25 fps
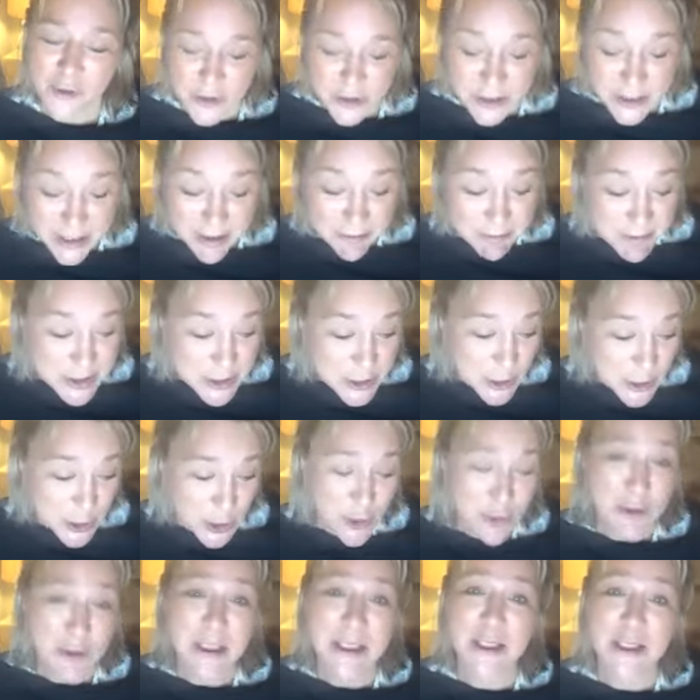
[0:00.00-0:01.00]
So there is
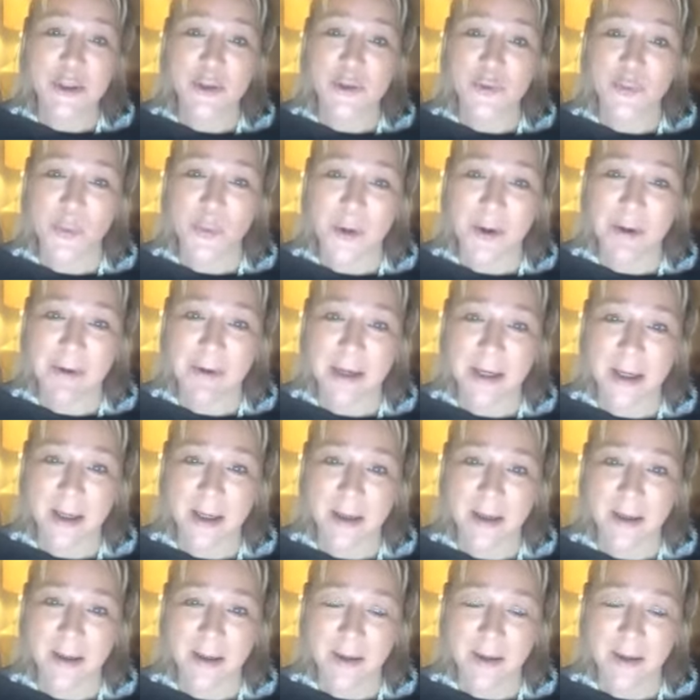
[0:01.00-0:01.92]
no need to worry.